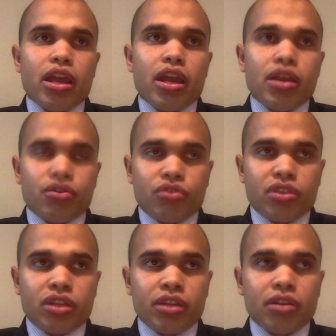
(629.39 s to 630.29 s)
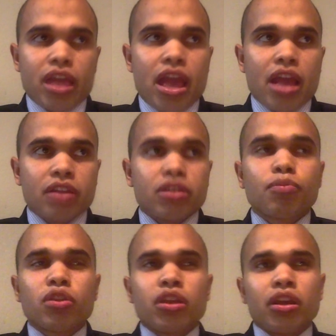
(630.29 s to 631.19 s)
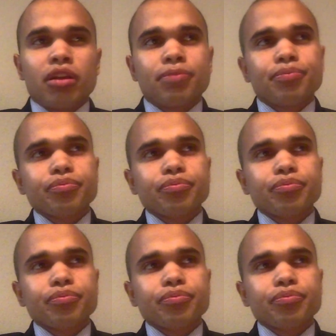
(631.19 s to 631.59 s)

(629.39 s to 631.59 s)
interesting and something